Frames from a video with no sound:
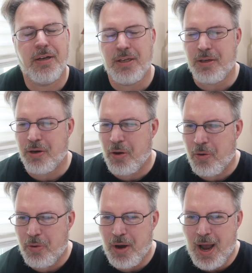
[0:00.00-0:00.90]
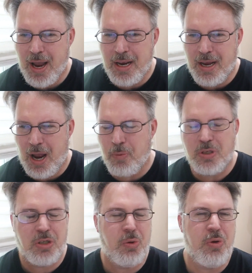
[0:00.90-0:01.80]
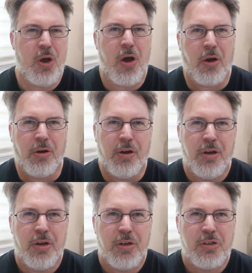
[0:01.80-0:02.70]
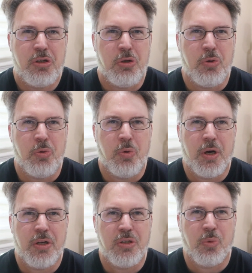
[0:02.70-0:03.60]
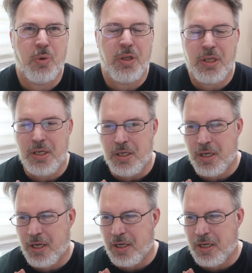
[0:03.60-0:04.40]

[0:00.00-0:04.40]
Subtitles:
You know, I was too young to really